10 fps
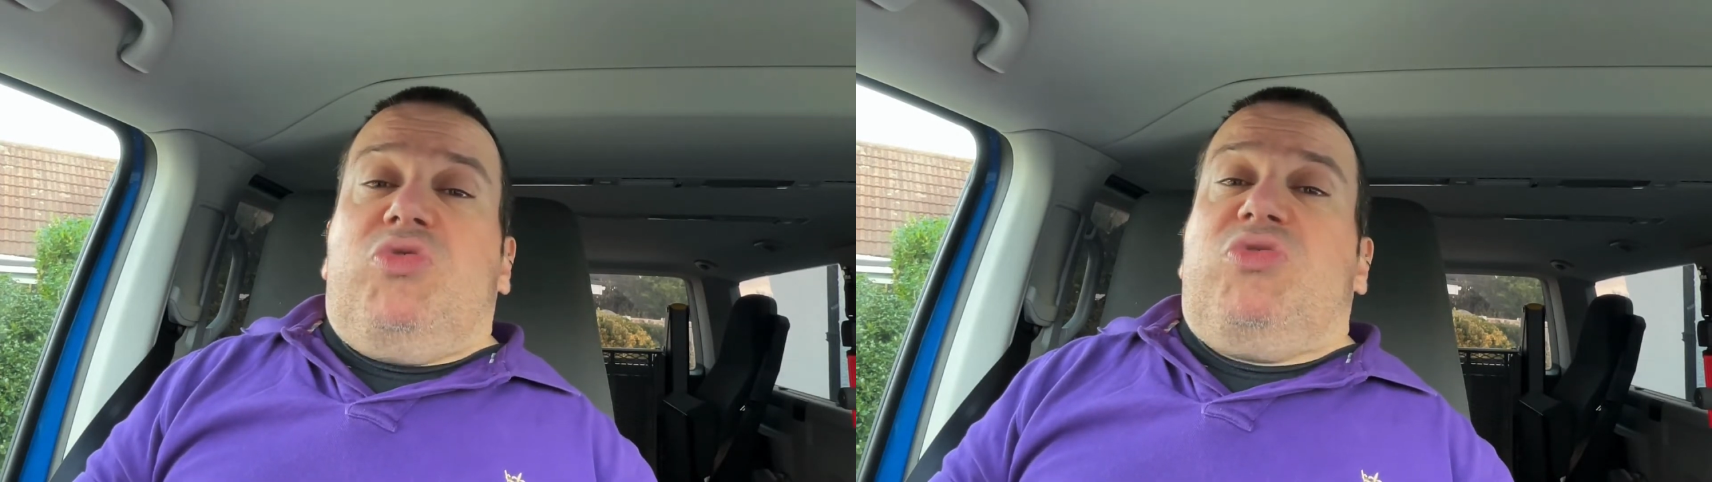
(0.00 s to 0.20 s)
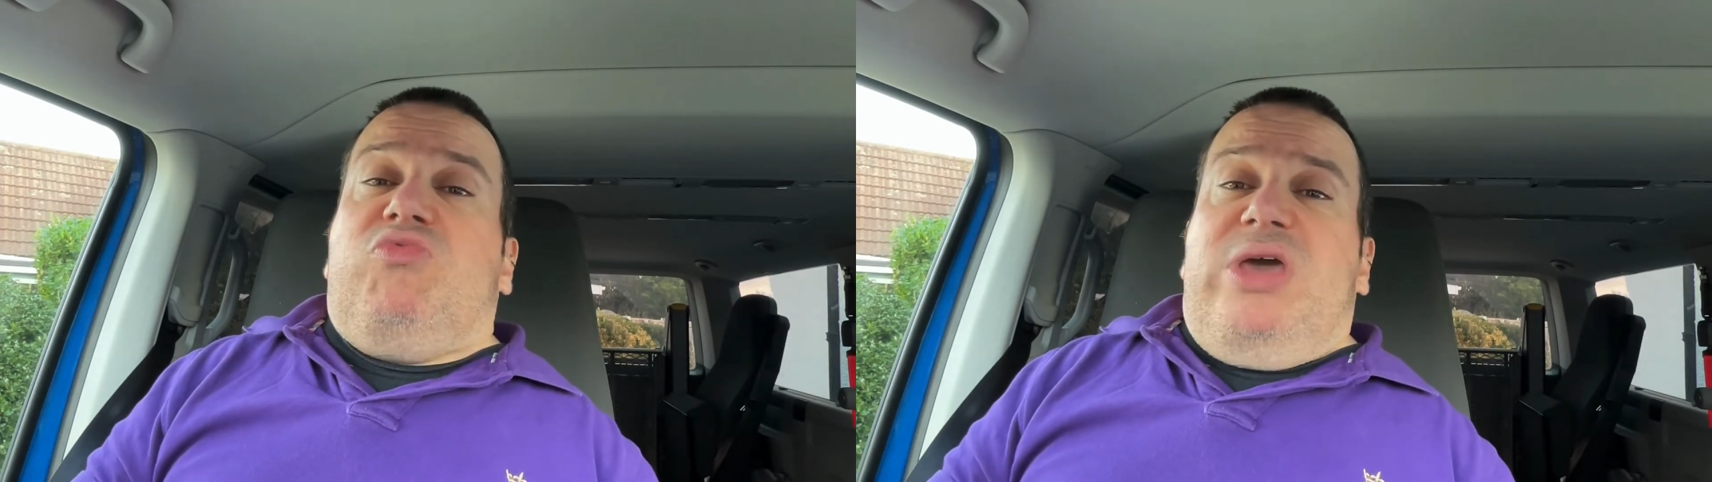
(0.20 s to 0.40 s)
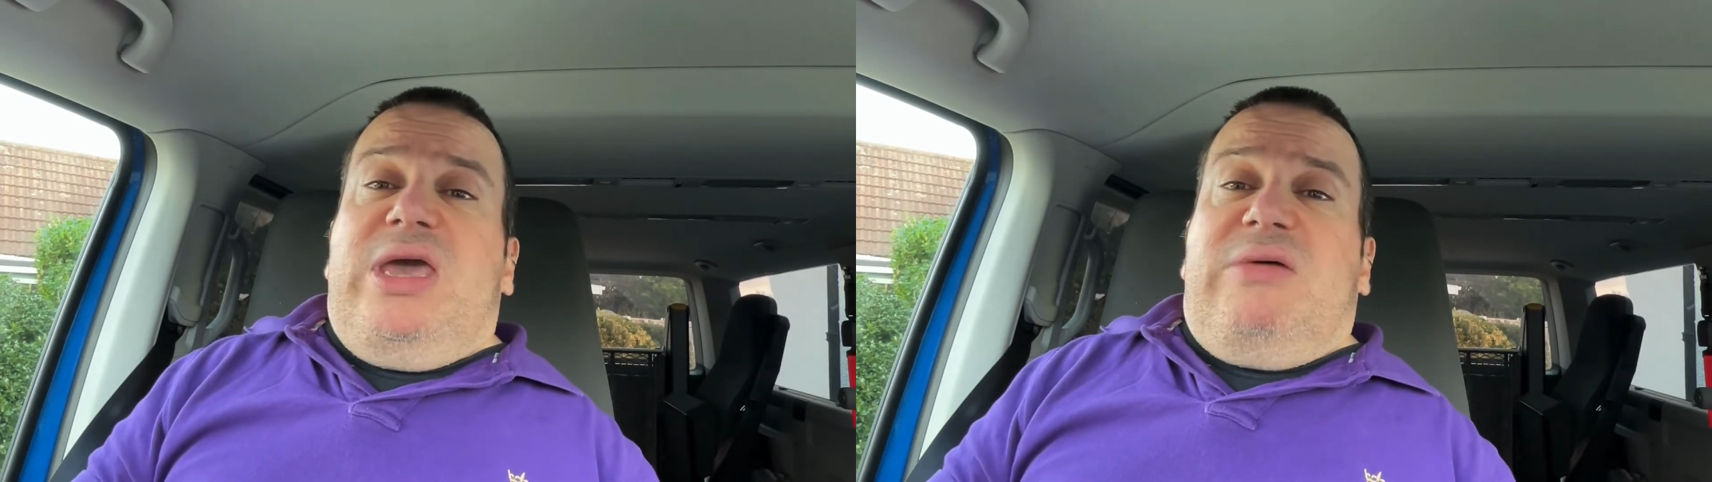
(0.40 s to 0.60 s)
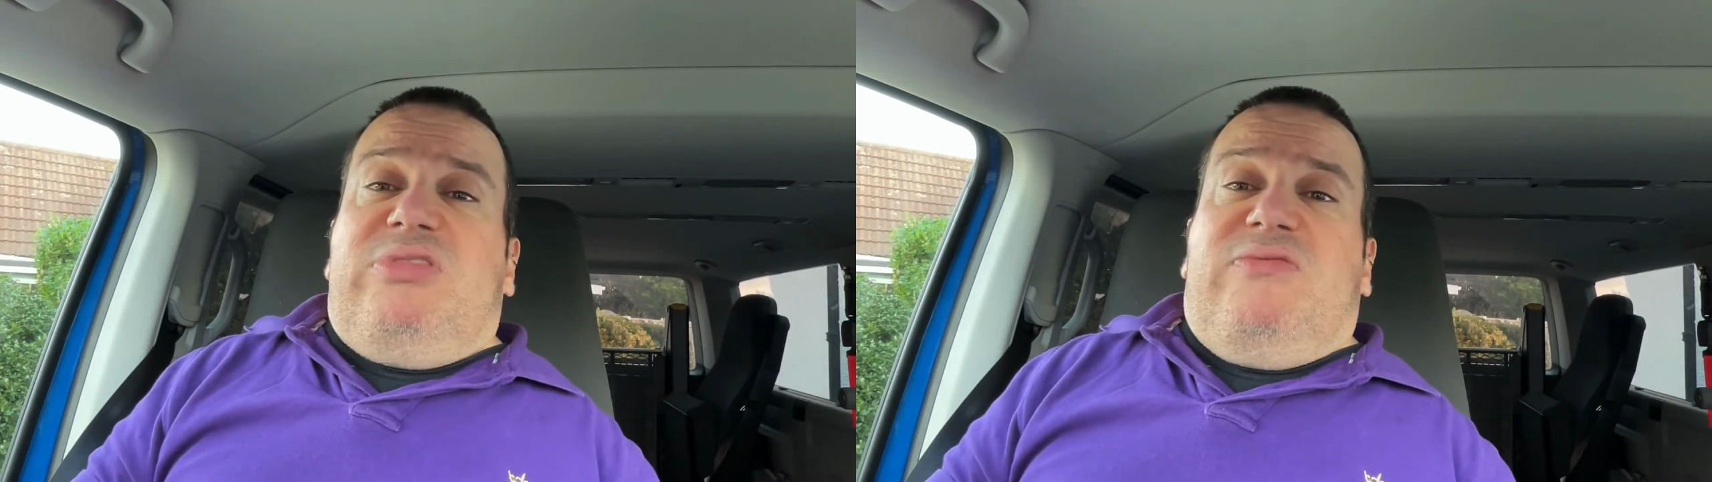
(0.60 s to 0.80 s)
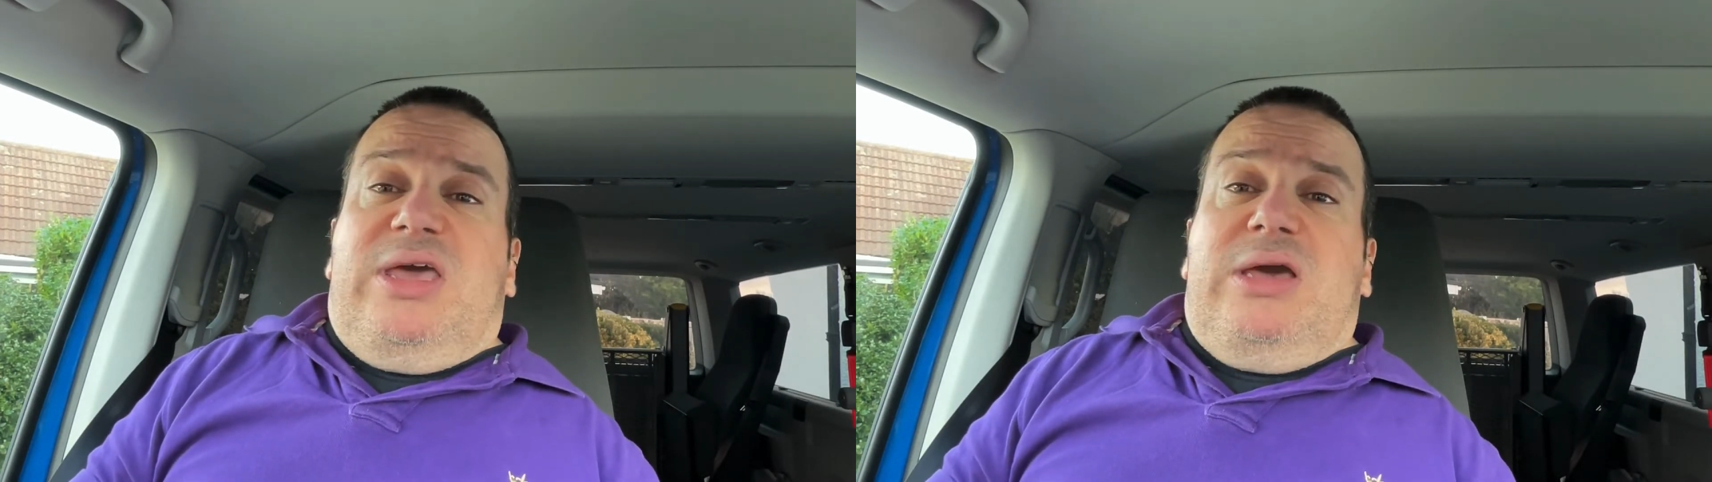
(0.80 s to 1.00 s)
the rear of the
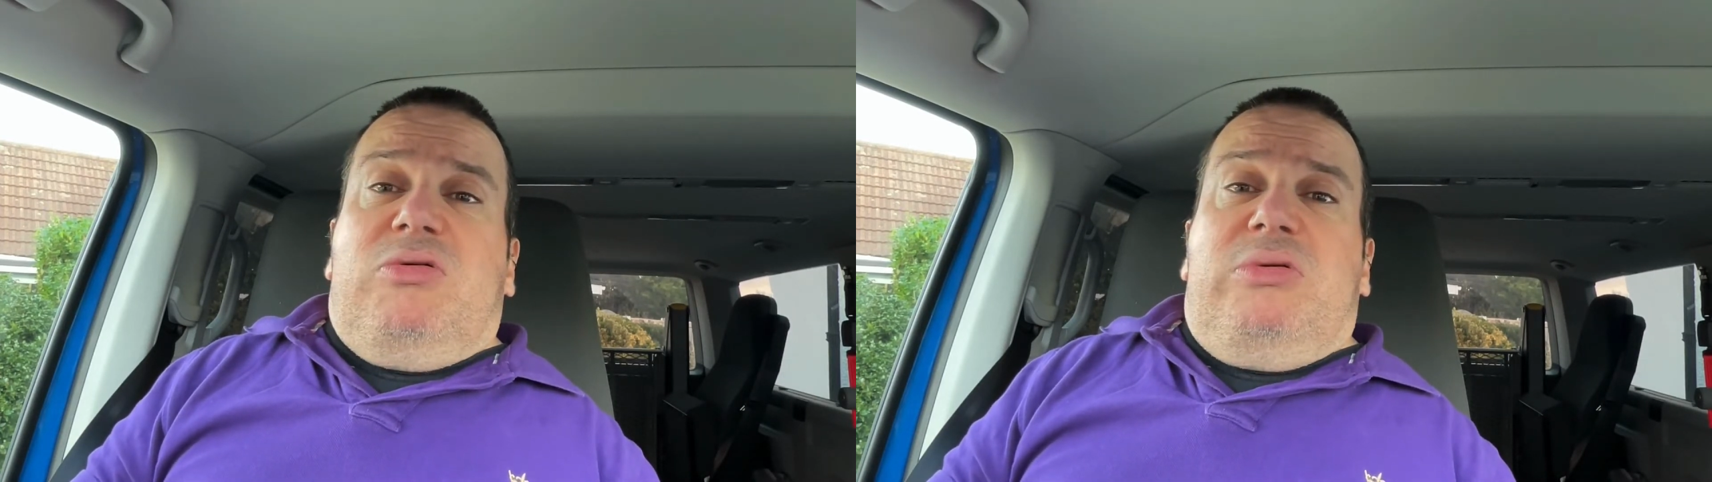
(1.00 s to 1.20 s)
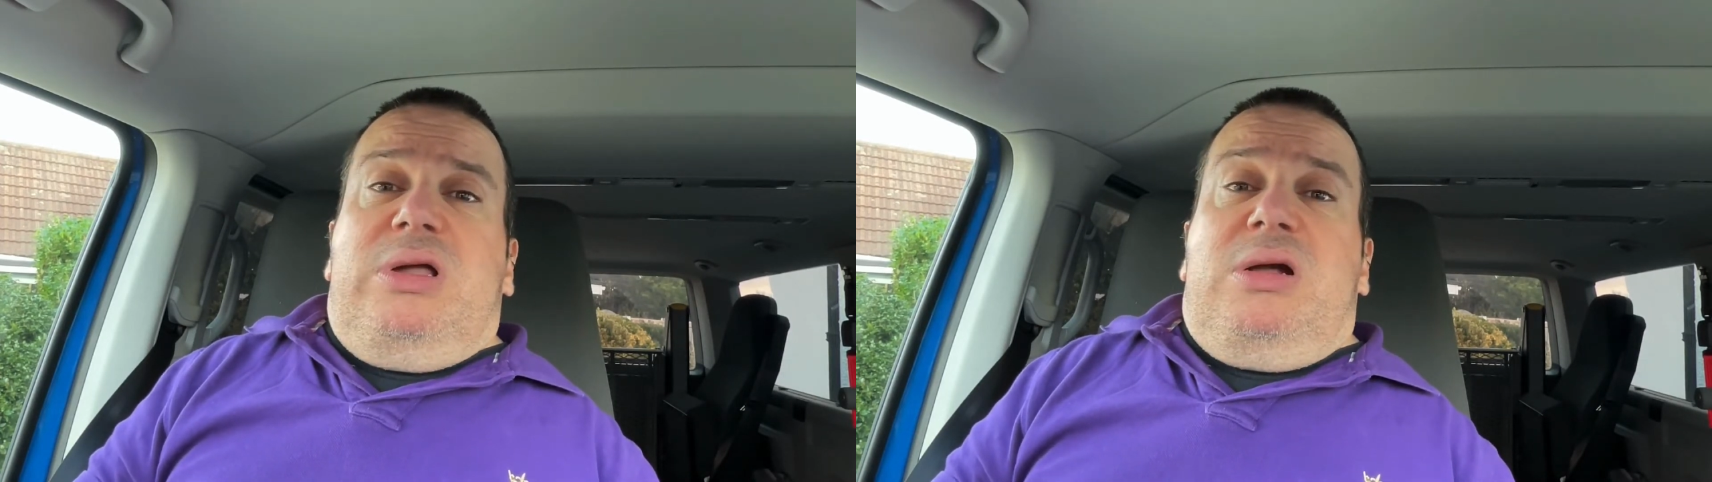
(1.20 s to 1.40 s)
vehicle,